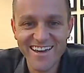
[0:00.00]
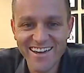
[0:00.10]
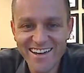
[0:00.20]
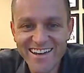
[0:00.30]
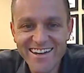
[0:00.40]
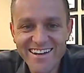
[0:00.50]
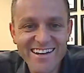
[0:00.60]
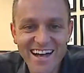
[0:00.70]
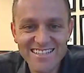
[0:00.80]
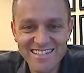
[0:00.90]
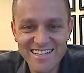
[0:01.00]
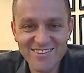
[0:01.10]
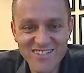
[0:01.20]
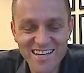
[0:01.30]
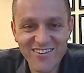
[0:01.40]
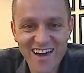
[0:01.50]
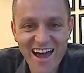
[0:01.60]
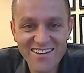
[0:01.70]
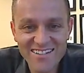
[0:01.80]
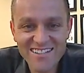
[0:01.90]
To keep digging
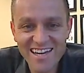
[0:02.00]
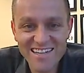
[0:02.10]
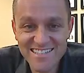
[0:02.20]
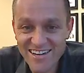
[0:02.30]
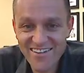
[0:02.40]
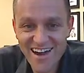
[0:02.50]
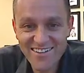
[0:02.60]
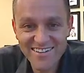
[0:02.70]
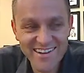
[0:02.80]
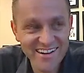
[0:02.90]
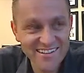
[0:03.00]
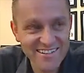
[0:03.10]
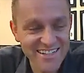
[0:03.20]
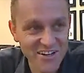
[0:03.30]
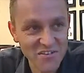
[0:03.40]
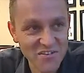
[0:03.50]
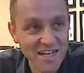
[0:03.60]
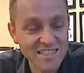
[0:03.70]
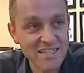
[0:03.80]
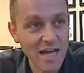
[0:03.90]
around, you just got to dig around in there. You know, I
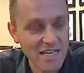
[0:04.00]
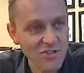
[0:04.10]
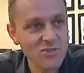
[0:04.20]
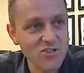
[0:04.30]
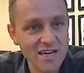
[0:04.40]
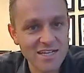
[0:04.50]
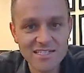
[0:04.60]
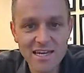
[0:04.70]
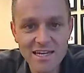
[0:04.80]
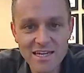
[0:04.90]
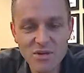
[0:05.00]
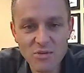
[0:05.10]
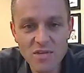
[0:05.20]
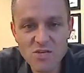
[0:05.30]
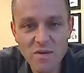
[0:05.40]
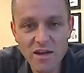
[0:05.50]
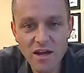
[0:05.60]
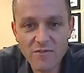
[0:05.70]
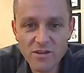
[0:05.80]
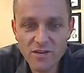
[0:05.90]
told you guys I sent an email to Beachbody
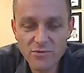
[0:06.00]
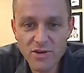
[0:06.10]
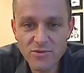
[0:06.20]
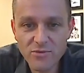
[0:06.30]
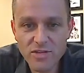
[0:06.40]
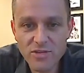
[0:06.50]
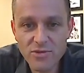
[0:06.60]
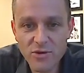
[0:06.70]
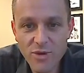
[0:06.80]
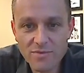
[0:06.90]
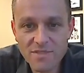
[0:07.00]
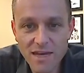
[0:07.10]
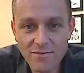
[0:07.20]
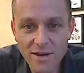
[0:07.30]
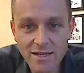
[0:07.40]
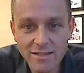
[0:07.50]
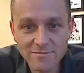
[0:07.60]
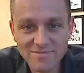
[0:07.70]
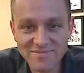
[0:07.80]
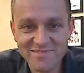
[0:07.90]
offering to review their website, right?
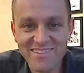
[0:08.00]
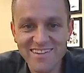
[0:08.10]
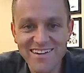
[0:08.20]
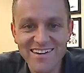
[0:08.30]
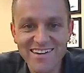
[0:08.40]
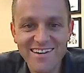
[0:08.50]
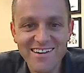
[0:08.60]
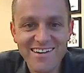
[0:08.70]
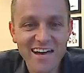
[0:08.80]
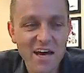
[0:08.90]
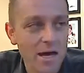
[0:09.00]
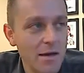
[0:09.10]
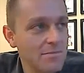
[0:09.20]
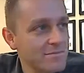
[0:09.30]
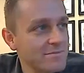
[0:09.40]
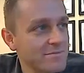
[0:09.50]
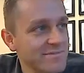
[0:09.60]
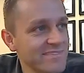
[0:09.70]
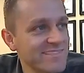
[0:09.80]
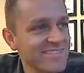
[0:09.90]
Yeah. It
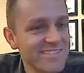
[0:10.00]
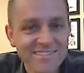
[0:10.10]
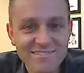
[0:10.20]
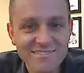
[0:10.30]
needs a little help.